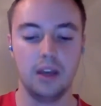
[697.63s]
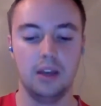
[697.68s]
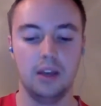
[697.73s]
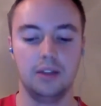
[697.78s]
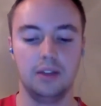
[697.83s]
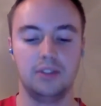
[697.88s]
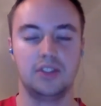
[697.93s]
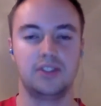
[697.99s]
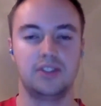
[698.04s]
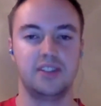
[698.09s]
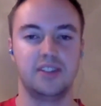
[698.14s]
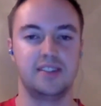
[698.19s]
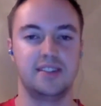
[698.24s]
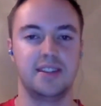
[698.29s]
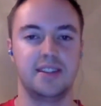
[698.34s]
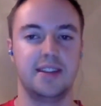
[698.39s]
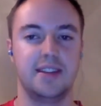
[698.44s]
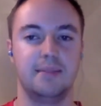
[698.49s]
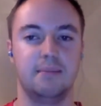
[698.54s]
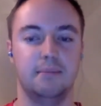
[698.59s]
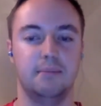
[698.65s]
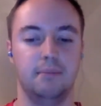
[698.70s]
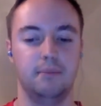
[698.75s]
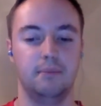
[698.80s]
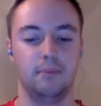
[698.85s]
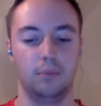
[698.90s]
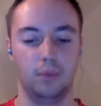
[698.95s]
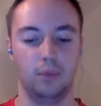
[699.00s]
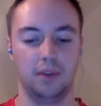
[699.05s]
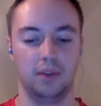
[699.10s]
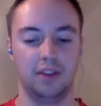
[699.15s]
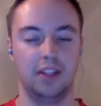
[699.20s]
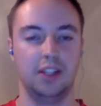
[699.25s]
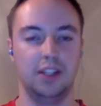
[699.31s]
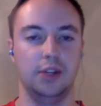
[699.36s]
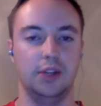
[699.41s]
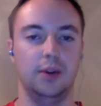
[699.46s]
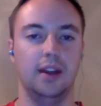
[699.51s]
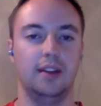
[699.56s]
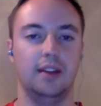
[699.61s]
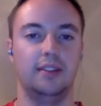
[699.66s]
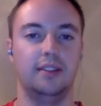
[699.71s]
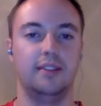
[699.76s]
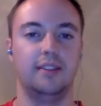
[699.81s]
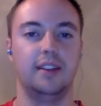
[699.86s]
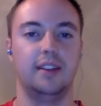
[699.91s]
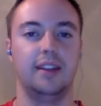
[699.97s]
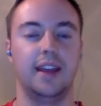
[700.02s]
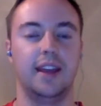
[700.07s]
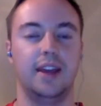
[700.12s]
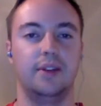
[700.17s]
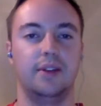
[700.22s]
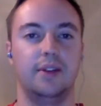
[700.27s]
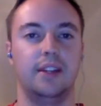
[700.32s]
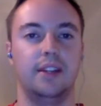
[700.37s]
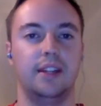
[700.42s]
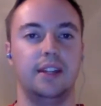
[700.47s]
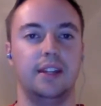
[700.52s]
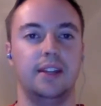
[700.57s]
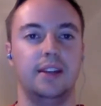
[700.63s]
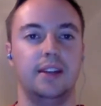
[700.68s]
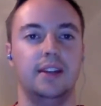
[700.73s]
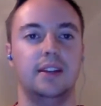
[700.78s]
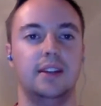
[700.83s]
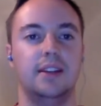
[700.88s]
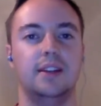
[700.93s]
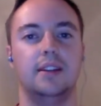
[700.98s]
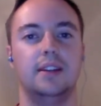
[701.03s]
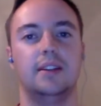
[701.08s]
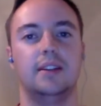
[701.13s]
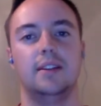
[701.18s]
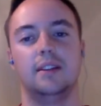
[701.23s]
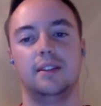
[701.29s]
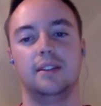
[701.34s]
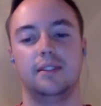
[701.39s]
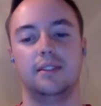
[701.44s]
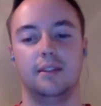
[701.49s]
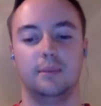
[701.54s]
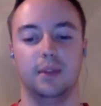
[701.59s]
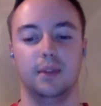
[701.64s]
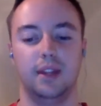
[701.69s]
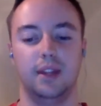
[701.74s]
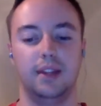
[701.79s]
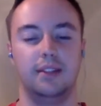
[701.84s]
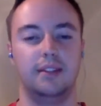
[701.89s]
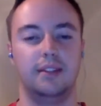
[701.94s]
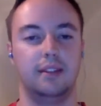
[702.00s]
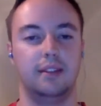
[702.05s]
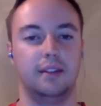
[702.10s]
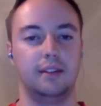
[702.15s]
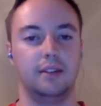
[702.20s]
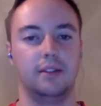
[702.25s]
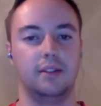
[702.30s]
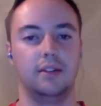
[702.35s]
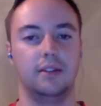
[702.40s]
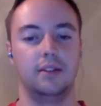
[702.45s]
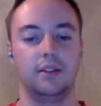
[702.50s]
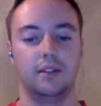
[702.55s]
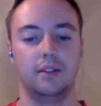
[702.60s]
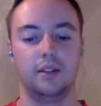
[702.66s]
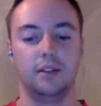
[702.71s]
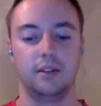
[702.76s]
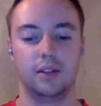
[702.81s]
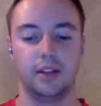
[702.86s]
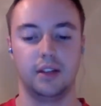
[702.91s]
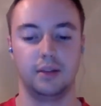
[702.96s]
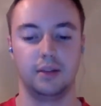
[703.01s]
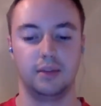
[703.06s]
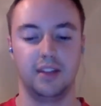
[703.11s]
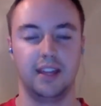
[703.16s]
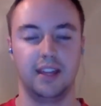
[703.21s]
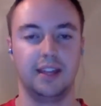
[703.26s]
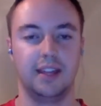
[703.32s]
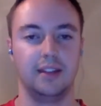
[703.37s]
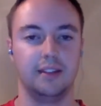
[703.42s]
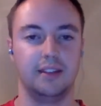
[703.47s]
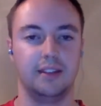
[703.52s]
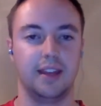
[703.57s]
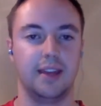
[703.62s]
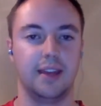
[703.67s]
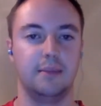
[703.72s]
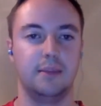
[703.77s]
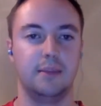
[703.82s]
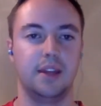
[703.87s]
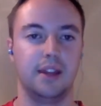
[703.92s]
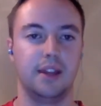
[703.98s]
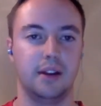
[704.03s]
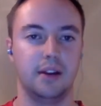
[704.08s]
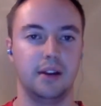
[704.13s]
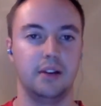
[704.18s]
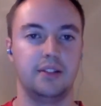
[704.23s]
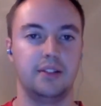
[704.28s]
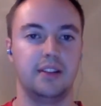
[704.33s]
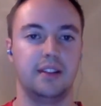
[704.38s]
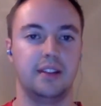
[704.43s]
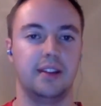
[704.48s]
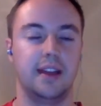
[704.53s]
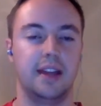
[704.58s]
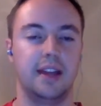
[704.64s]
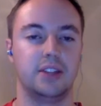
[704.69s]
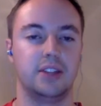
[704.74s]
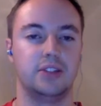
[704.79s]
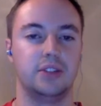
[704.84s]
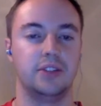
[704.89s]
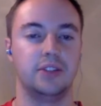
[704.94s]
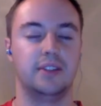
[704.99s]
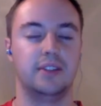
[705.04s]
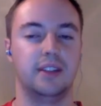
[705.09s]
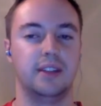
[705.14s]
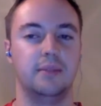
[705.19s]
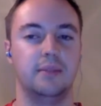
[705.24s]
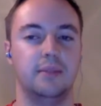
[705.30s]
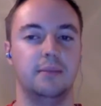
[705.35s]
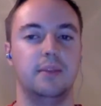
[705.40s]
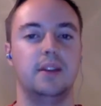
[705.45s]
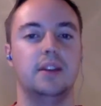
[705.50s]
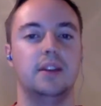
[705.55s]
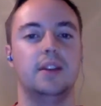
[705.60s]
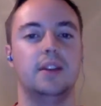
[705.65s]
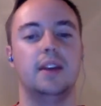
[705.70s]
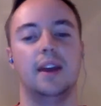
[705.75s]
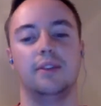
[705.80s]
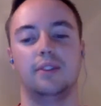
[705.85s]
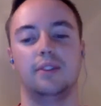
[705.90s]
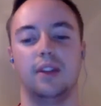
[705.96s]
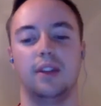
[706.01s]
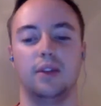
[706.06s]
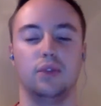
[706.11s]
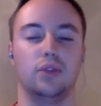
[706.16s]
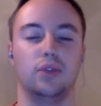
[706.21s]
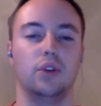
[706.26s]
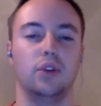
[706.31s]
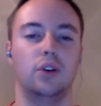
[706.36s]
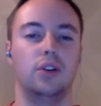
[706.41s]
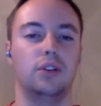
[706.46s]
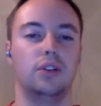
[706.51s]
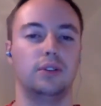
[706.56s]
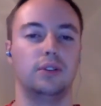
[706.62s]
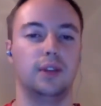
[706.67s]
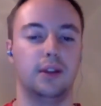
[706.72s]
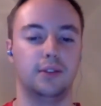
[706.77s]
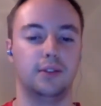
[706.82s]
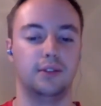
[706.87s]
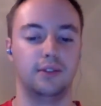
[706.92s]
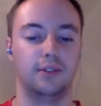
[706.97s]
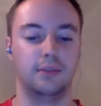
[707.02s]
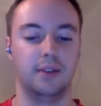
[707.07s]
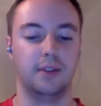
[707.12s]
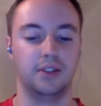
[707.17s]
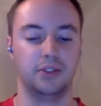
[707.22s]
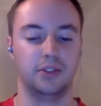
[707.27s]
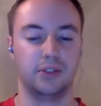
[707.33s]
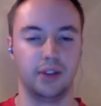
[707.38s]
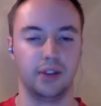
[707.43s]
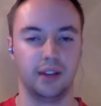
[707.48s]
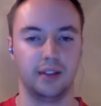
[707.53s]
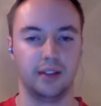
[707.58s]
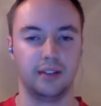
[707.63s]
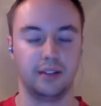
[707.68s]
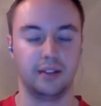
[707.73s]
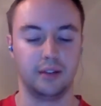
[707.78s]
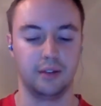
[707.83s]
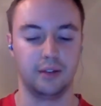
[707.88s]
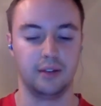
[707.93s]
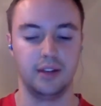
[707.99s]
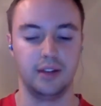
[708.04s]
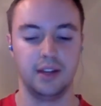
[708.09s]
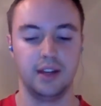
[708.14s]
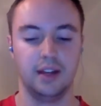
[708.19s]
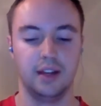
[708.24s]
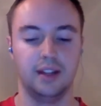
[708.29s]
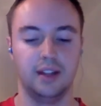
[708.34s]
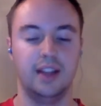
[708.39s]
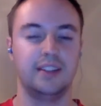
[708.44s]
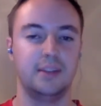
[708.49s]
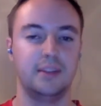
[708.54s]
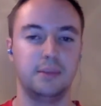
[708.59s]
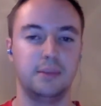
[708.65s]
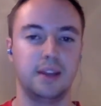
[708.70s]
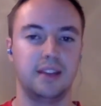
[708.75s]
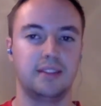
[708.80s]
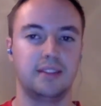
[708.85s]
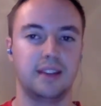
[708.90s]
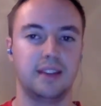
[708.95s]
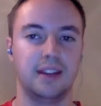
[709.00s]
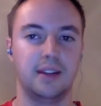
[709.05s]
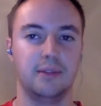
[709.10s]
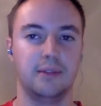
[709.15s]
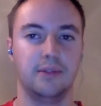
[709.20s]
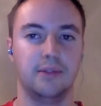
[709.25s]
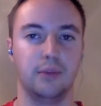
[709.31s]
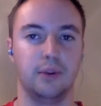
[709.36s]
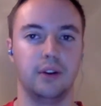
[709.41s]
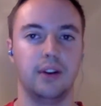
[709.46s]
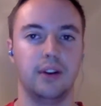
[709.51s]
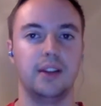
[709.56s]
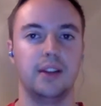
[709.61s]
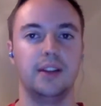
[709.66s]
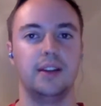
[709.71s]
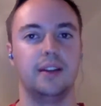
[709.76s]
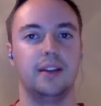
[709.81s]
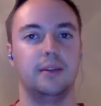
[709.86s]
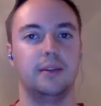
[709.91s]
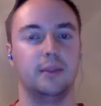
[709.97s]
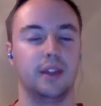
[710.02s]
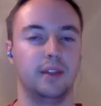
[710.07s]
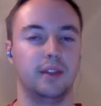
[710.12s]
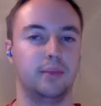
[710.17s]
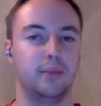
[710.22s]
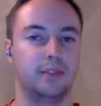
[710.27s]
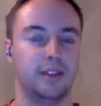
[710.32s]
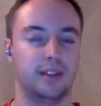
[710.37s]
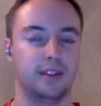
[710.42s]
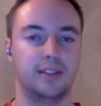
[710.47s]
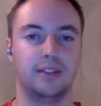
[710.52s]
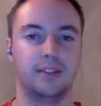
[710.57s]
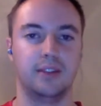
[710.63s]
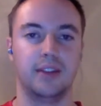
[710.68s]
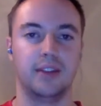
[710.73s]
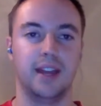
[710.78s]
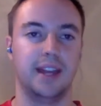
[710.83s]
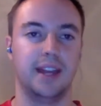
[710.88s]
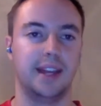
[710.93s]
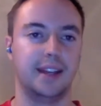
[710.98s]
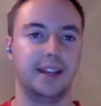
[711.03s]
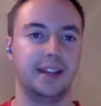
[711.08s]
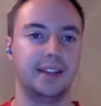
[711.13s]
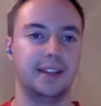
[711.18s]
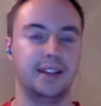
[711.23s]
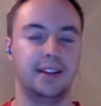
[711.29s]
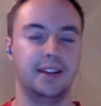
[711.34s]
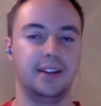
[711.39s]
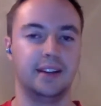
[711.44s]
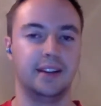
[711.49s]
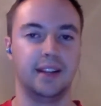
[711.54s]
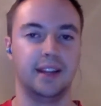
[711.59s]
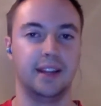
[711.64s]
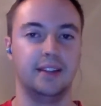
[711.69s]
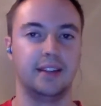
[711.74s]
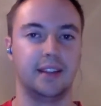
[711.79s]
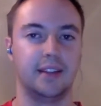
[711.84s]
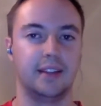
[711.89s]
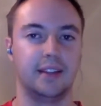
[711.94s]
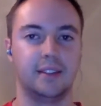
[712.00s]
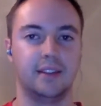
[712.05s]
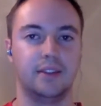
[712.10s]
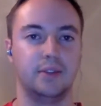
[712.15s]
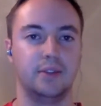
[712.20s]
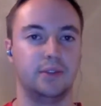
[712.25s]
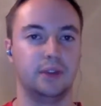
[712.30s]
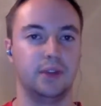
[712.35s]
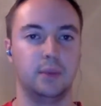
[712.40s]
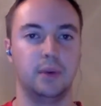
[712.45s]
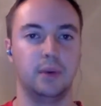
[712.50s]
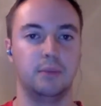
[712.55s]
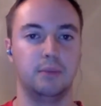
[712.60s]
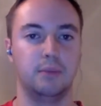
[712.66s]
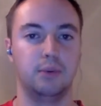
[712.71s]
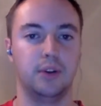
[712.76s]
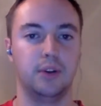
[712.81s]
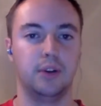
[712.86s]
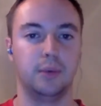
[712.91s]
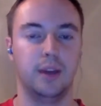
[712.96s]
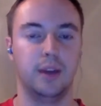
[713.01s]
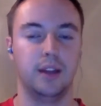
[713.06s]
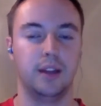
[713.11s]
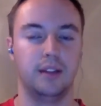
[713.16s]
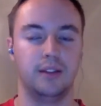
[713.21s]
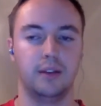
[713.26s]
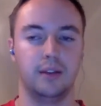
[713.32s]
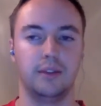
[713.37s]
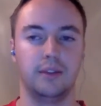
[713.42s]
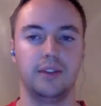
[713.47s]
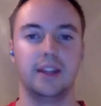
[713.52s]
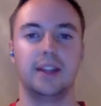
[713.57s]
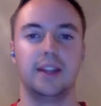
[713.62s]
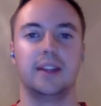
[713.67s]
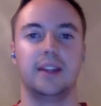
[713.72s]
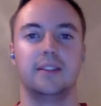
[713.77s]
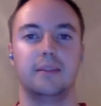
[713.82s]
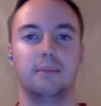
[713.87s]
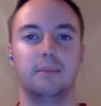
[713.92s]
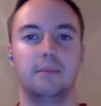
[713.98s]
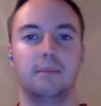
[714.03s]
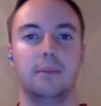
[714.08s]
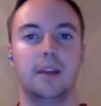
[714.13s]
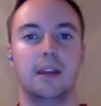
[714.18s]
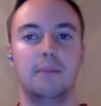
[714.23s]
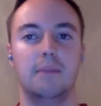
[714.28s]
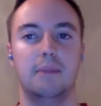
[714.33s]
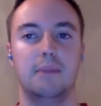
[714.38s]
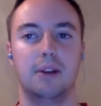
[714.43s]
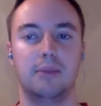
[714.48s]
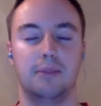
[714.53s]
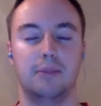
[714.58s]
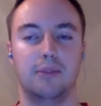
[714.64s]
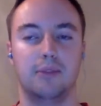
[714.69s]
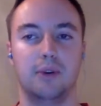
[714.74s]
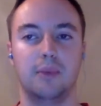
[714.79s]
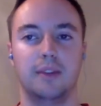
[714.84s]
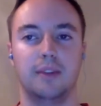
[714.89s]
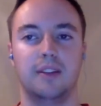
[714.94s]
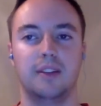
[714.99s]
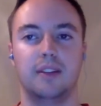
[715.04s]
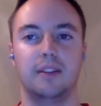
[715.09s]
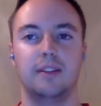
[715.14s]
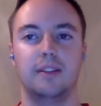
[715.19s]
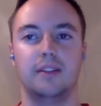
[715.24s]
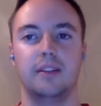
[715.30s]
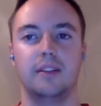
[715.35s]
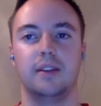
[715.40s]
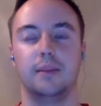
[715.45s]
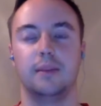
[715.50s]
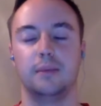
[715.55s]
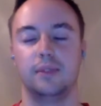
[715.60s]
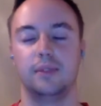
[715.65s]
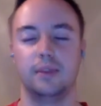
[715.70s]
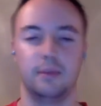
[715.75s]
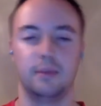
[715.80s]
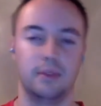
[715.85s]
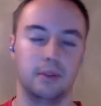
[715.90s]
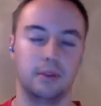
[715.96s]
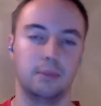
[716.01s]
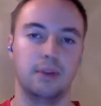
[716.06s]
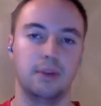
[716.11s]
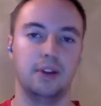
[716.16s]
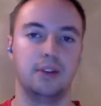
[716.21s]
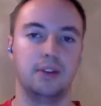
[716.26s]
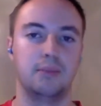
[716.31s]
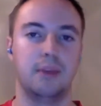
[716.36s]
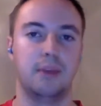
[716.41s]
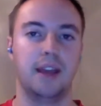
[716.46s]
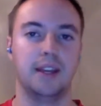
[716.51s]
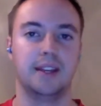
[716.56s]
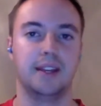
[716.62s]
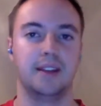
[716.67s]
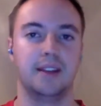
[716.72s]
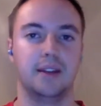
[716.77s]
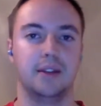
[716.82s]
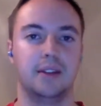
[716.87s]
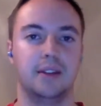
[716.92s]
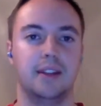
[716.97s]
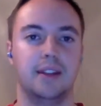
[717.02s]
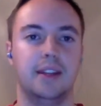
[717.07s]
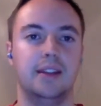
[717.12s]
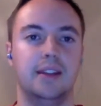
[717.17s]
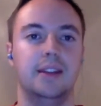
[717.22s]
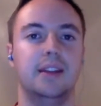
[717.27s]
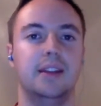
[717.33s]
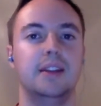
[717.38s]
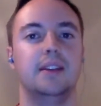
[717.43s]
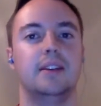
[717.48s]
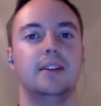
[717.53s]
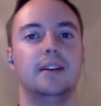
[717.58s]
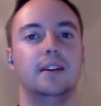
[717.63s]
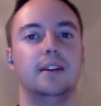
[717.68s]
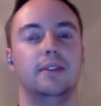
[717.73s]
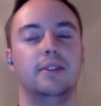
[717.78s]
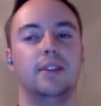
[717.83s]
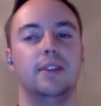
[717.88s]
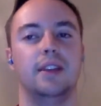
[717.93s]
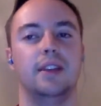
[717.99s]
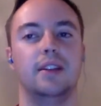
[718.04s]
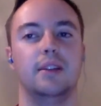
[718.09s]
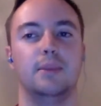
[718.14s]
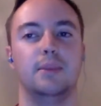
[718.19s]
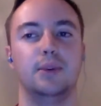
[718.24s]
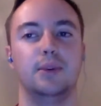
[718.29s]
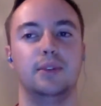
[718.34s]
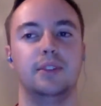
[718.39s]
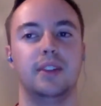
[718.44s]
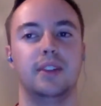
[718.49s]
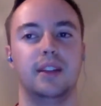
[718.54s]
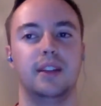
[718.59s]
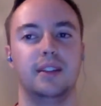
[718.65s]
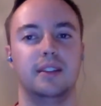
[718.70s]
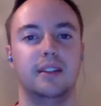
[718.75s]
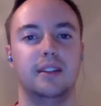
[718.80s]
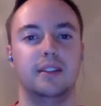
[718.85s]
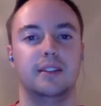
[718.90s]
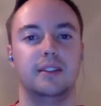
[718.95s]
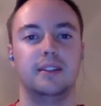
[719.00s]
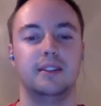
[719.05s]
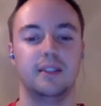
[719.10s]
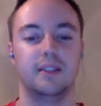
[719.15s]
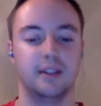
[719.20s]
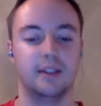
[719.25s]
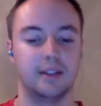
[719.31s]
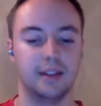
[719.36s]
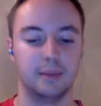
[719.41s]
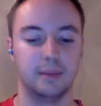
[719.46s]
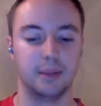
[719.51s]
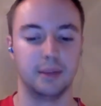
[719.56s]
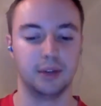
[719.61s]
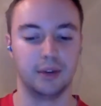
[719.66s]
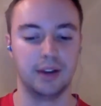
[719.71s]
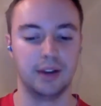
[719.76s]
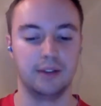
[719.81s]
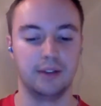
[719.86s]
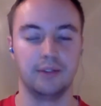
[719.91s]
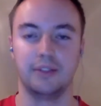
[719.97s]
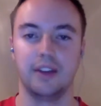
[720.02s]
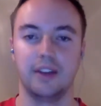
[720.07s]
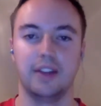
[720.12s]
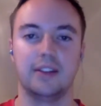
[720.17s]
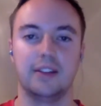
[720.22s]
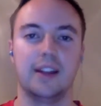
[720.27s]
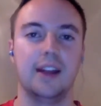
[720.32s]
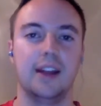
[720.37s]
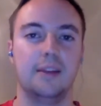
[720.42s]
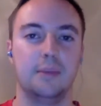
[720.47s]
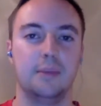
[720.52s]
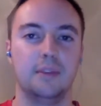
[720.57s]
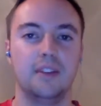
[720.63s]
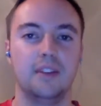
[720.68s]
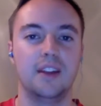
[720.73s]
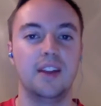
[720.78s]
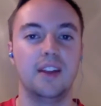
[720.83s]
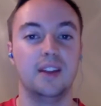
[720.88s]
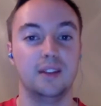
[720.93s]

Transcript: Just to see him with the U.S. and how he assimilates and can take his game here to the national team after that long labor from injury. So a lot to be excited for. And Leipzig still hanging in there. Again, like I said, only 1 point away. So if they can get some better performances, some of their players back and healthy for the end of the Bundesliga season, that'd be great for Tyler Adams.